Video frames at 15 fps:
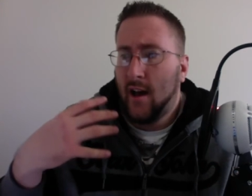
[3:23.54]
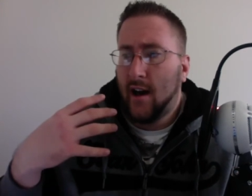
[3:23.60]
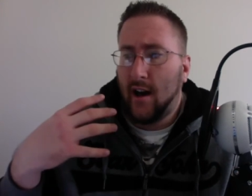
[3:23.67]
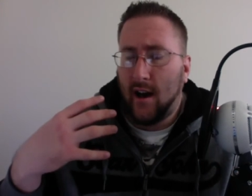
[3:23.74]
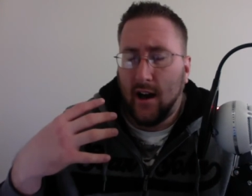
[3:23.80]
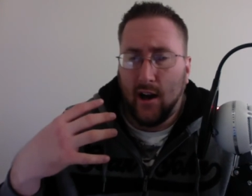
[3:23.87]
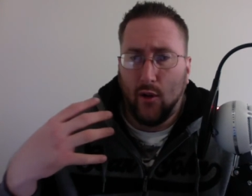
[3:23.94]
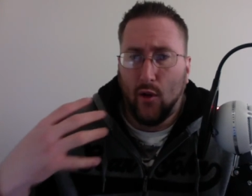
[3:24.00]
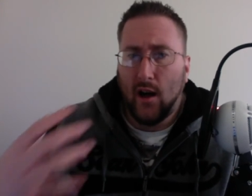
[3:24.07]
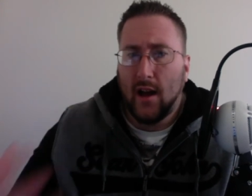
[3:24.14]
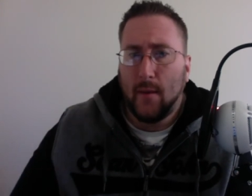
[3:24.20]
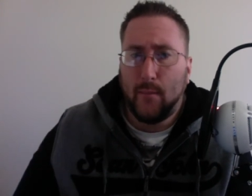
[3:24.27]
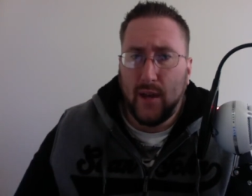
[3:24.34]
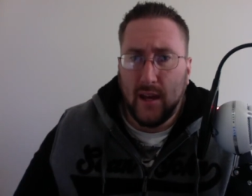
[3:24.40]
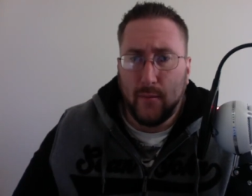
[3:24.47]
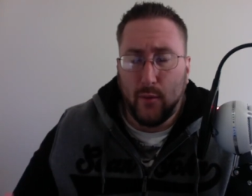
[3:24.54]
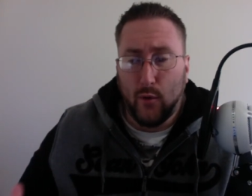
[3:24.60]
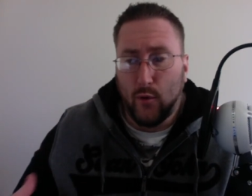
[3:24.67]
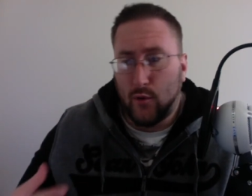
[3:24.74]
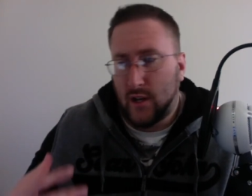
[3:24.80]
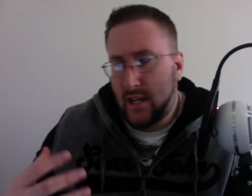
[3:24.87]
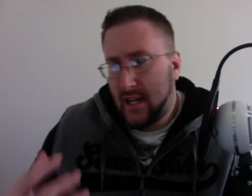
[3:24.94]
Uh, a lot of
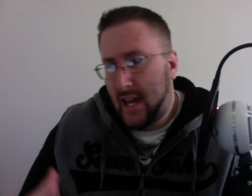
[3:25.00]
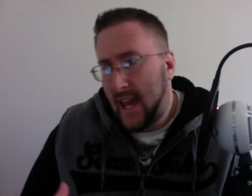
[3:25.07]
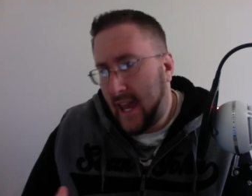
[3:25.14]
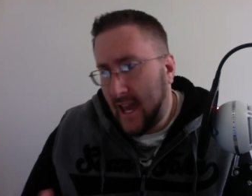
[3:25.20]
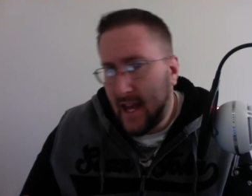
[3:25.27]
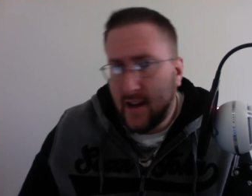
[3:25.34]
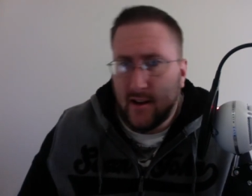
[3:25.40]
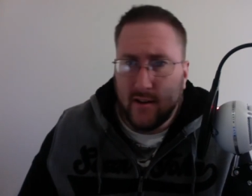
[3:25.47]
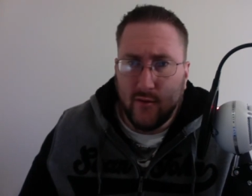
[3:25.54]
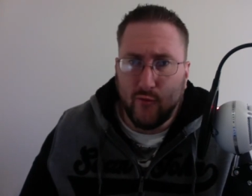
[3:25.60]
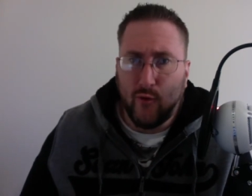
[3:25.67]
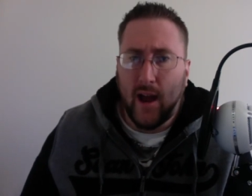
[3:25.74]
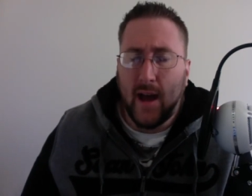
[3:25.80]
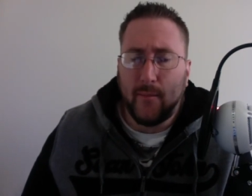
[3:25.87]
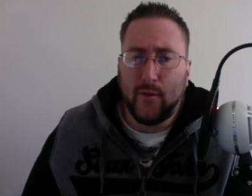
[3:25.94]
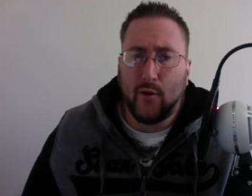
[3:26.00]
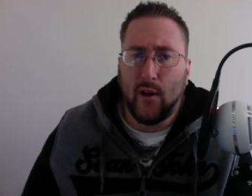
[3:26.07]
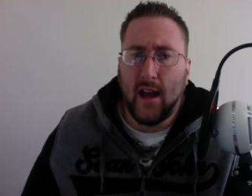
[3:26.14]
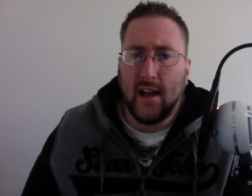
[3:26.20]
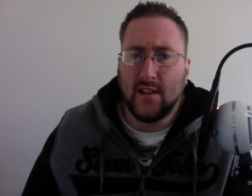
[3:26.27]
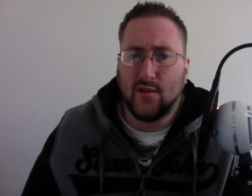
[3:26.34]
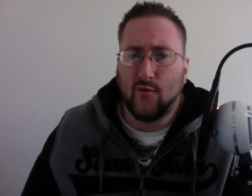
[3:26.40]
people can't wrap their
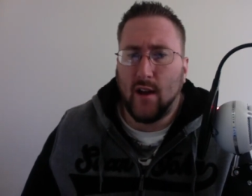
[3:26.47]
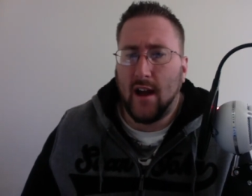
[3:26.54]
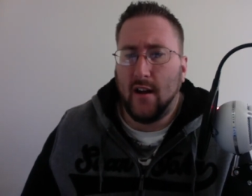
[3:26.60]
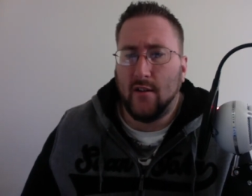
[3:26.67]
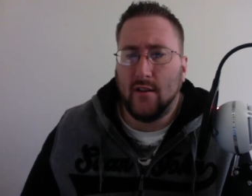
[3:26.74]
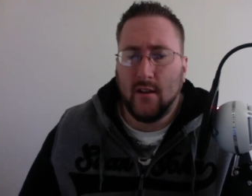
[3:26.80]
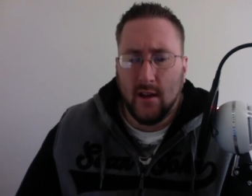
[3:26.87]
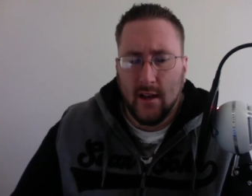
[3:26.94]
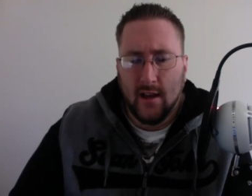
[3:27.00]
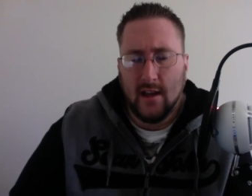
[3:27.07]
heads around